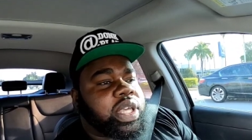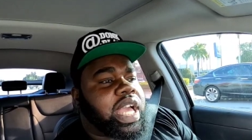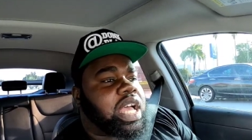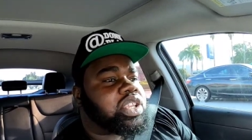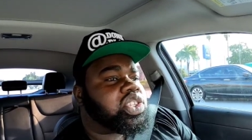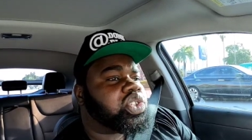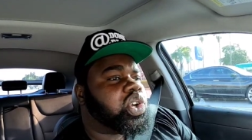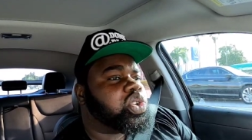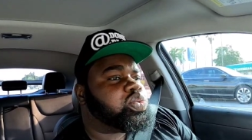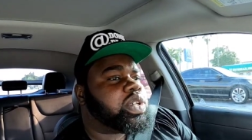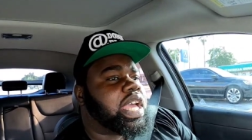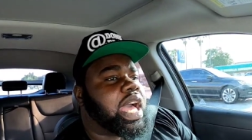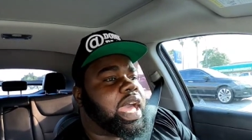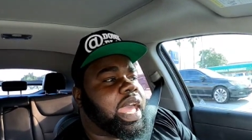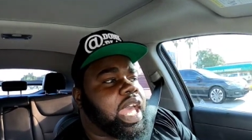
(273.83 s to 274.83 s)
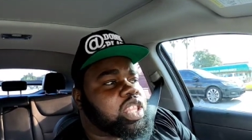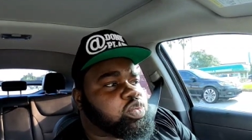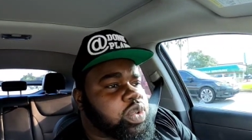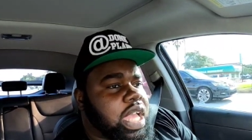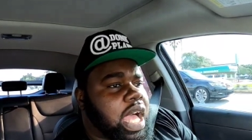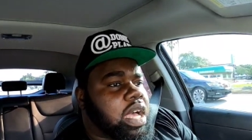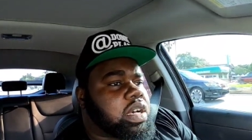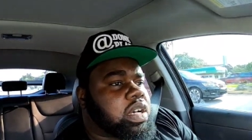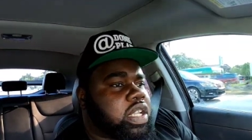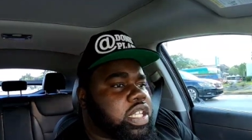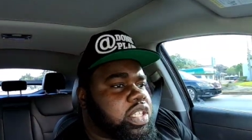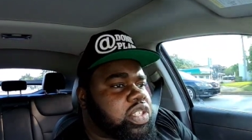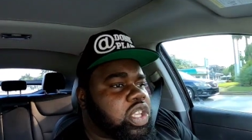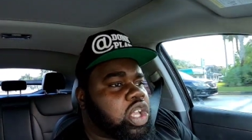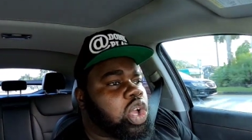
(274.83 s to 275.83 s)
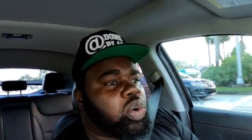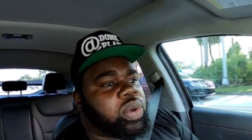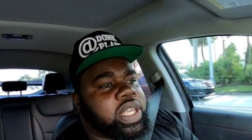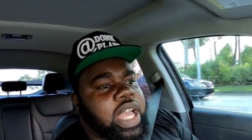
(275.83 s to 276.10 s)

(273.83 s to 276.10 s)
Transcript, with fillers: We got shirts, we got hats, we got hoodies,